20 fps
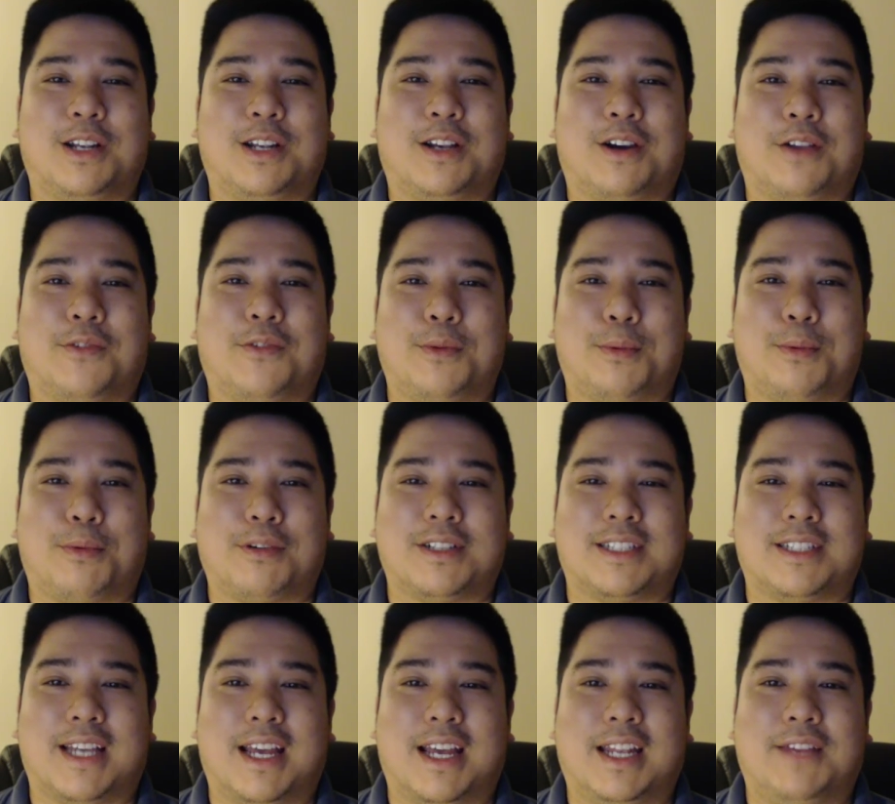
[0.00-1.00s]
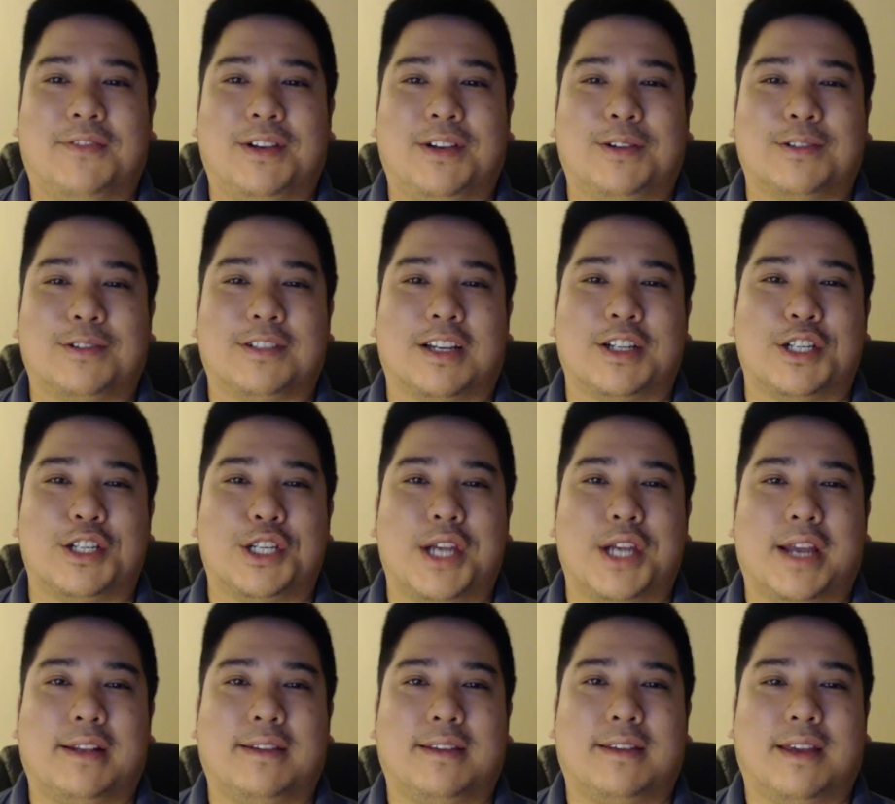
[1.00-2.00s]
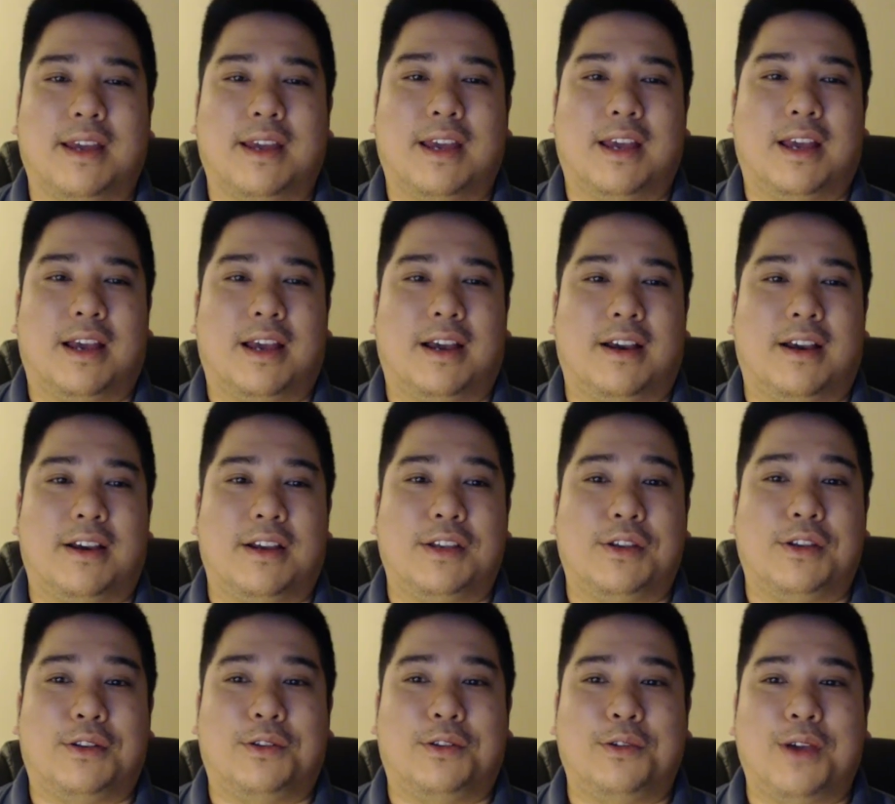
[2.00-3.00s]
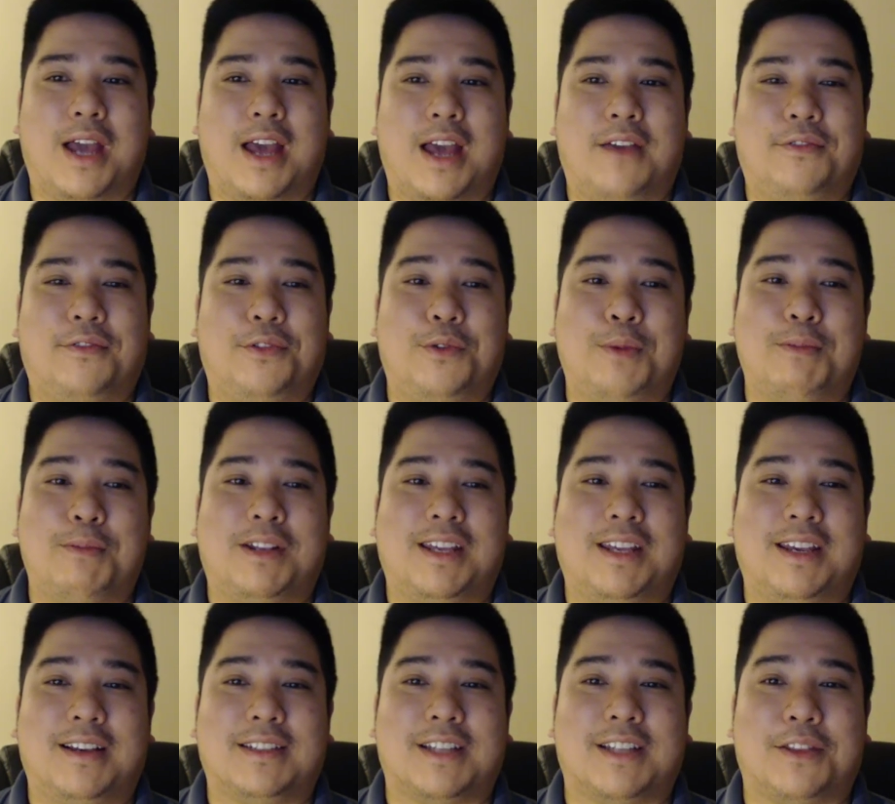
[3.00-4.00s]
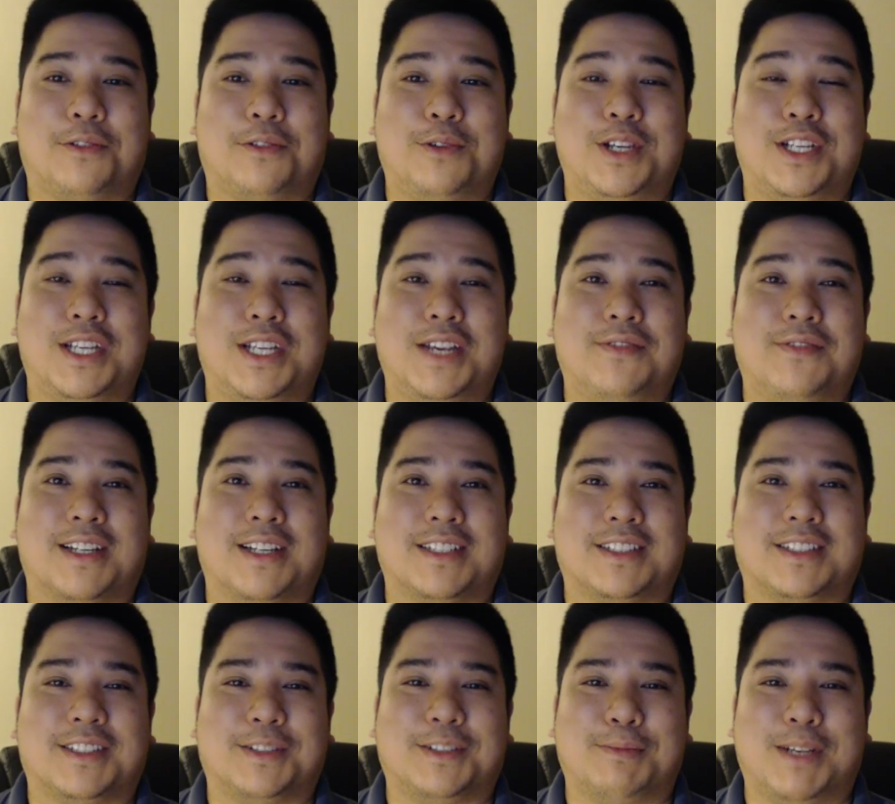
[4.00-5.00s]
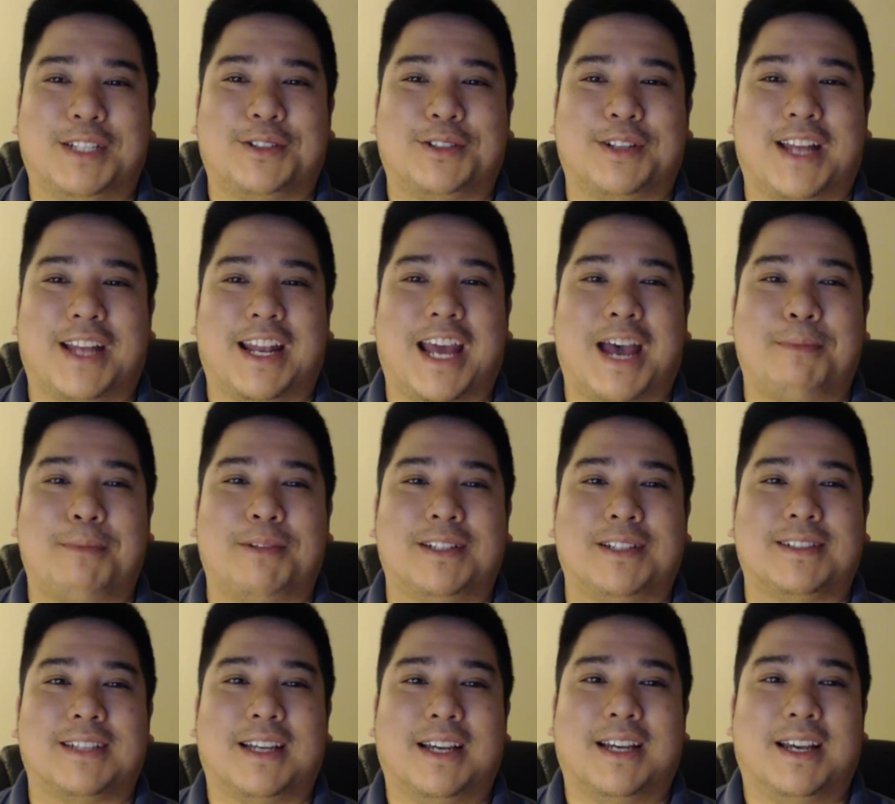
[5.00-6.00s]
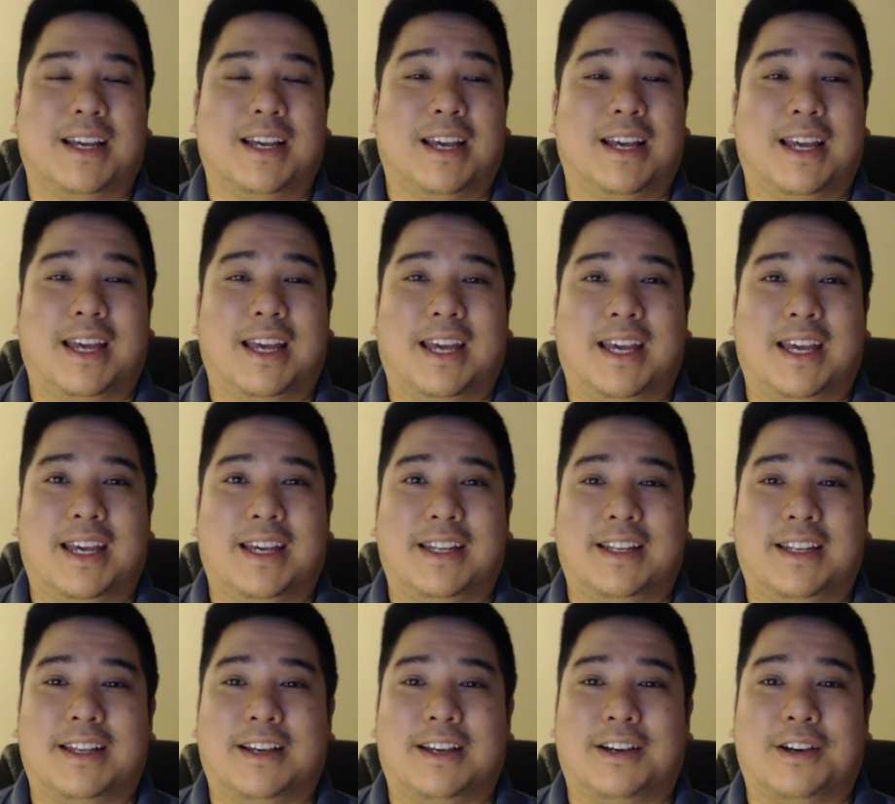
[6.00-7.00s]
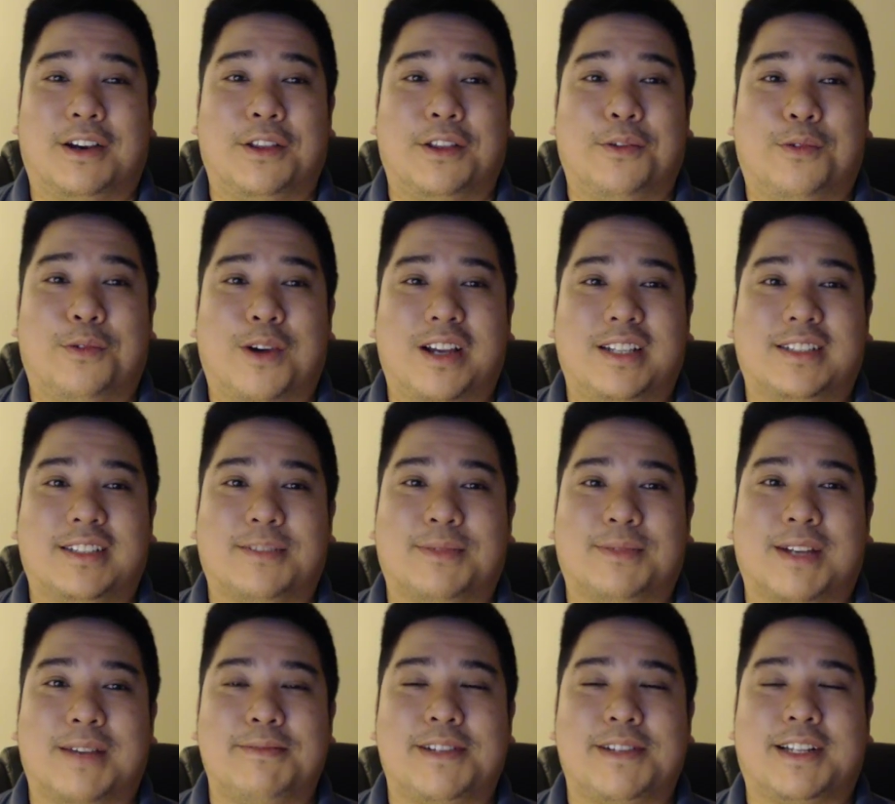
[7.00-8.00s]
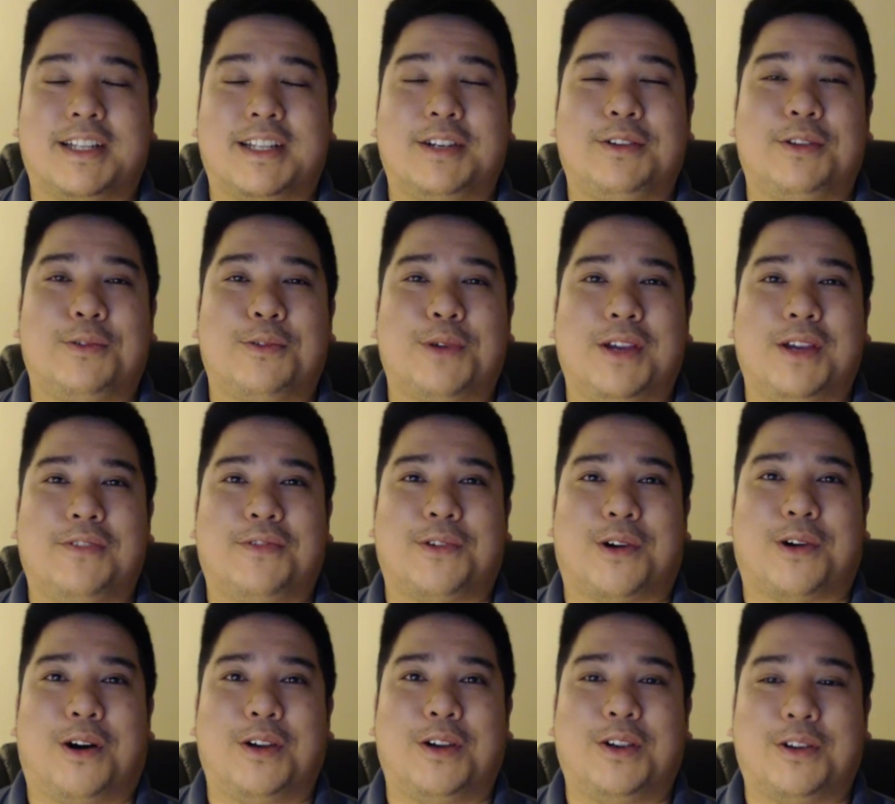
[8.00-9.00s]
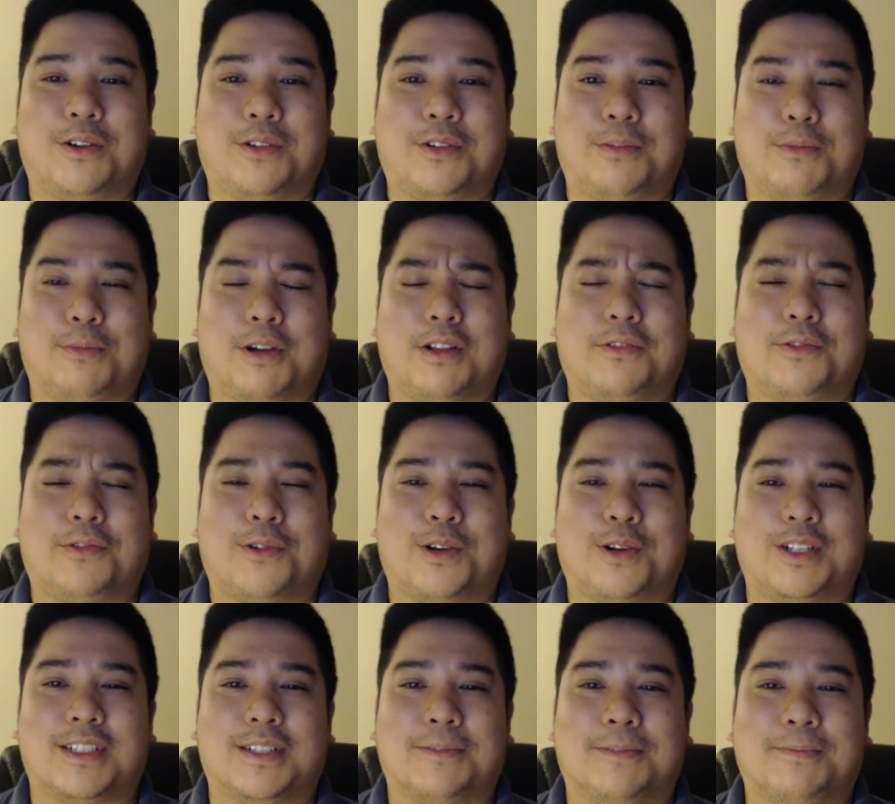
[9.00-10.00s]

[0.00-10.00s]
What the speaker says: cards from the opponent's hand if it goes unchecked. You do have 3 Mateus and 3 Shivas to make sure that happens. And otherwise, sometimes clearing the way for all your smaller forwards.